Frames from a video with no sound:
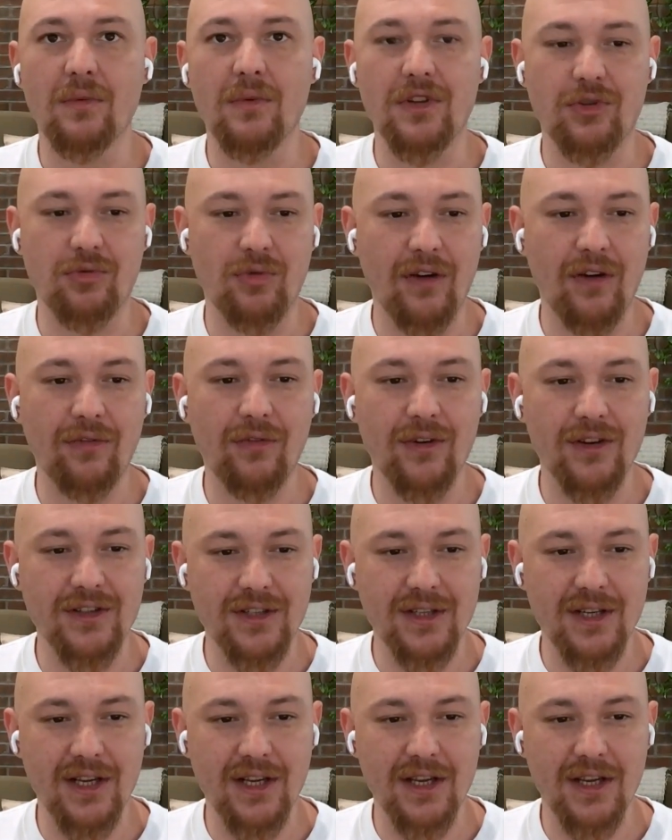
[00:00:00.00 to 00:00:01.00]
was
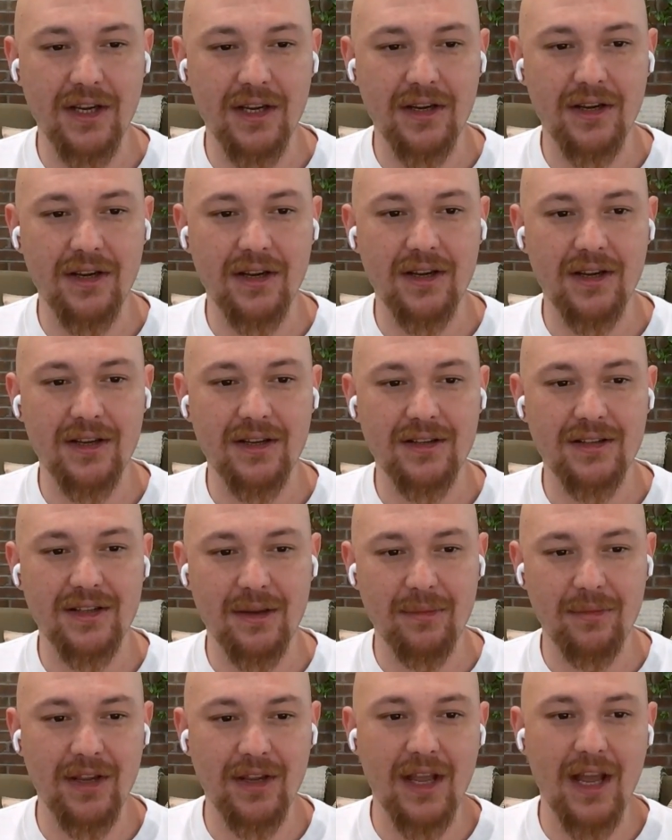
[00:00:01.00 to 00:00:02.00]
referencing
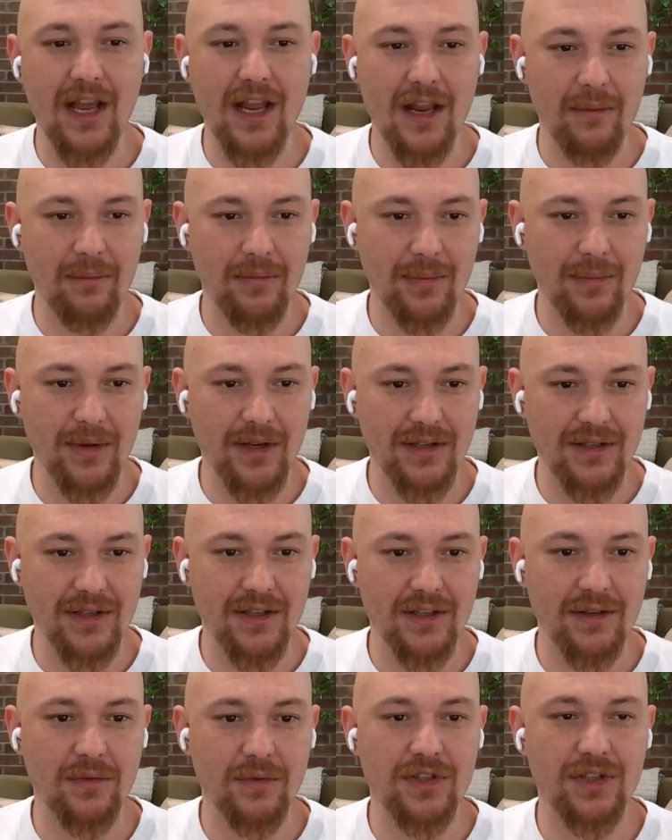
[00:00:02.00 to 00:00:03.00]
something I implemented,